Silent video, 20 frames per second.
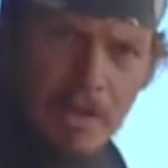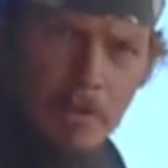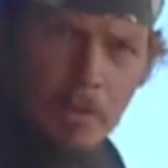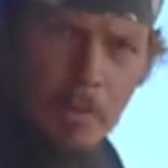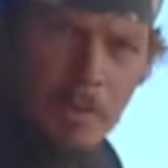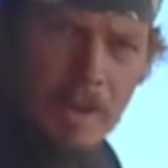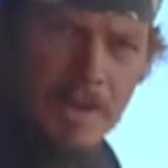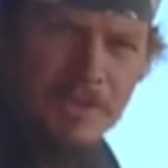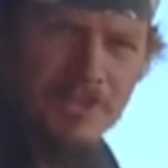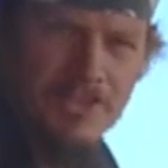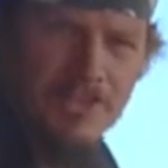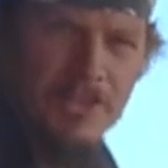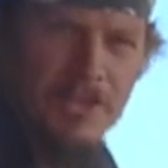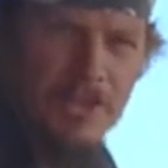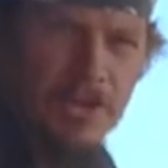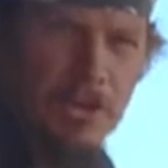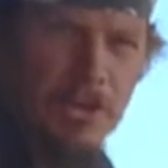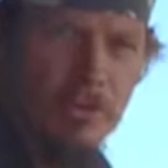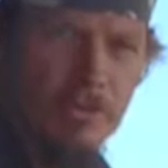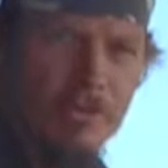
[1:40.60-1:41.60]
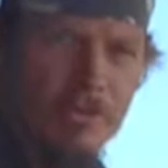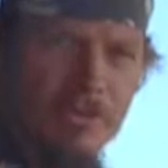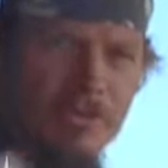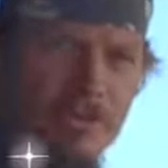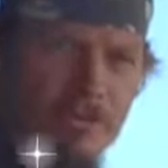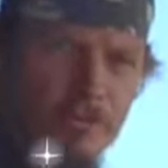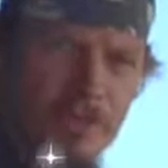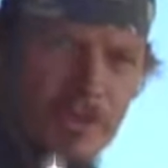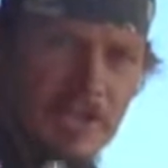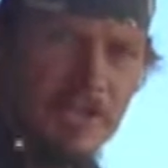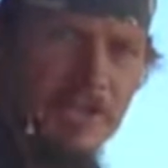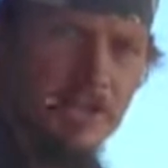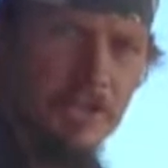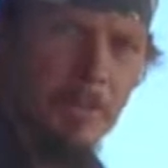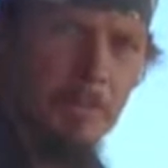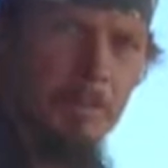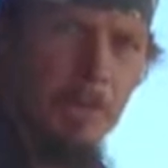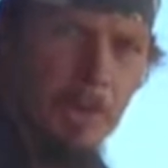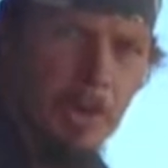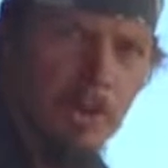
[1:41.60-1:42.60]
wants to know, does the
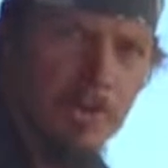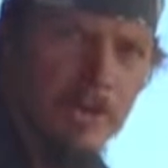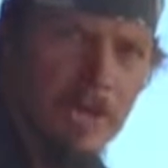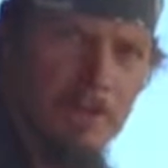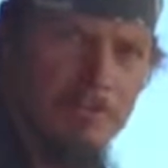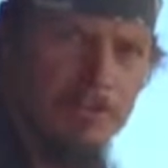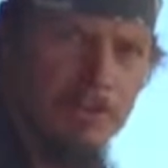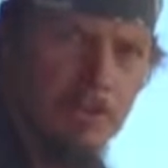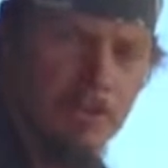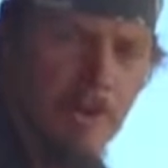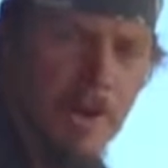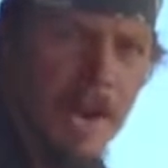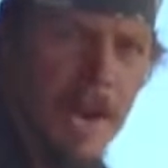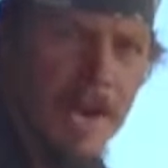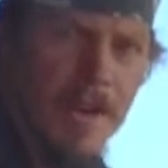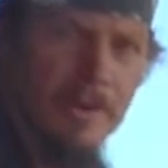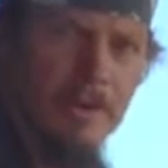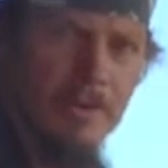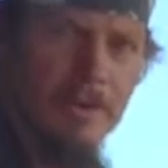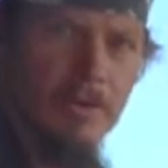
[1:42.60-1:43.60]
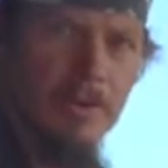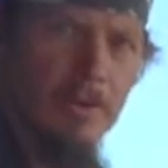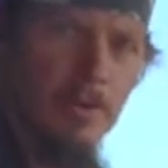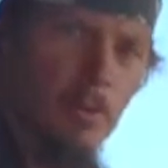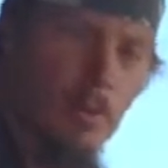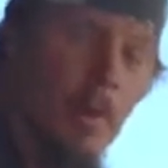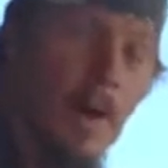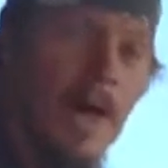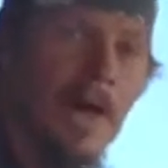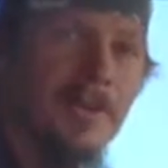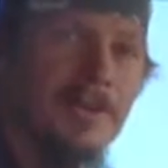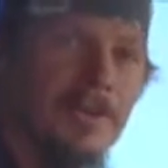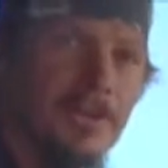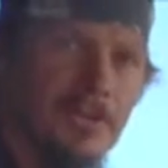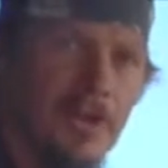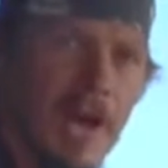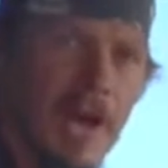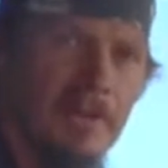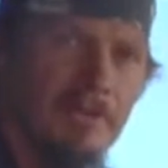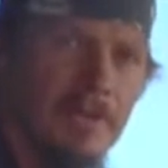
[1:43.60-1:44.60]
vehicle pull left or right while you're
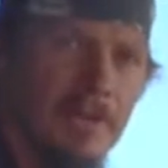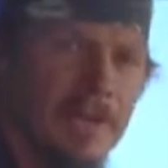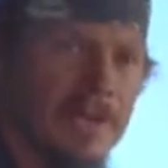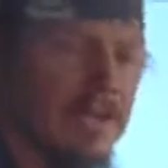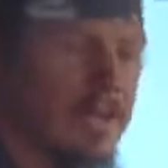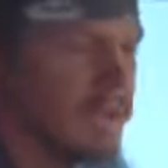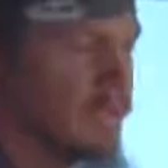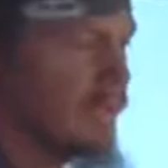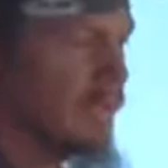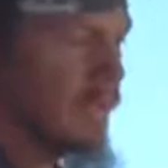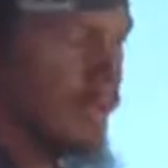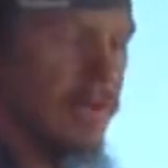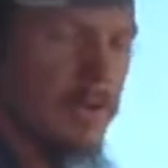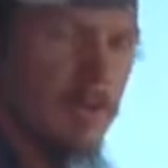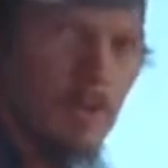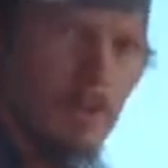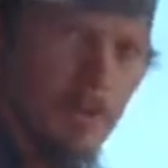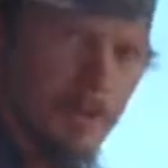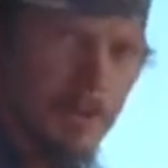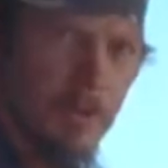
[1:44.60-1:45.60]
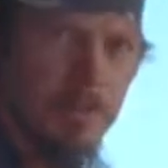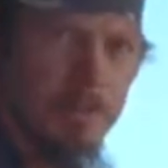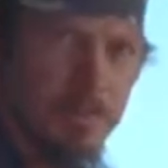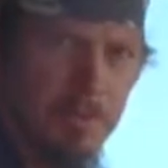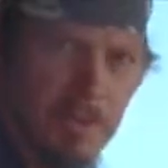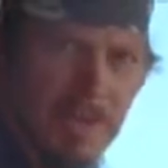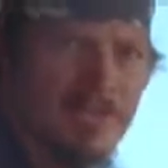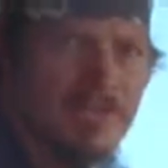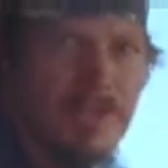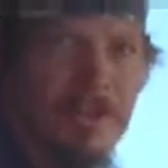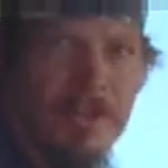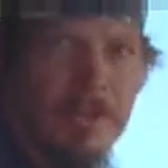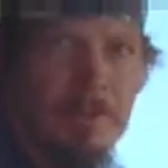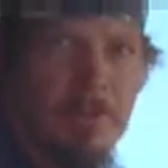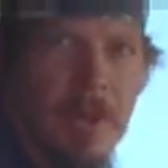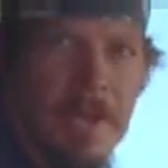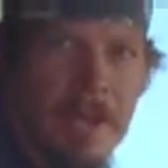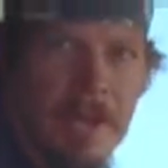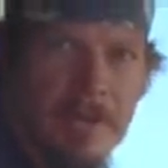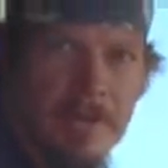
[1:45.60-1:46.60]
driving when you press on the
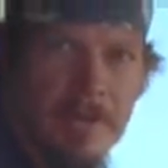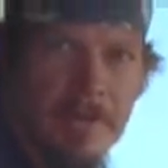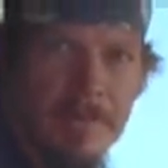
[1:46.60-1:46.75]
brake?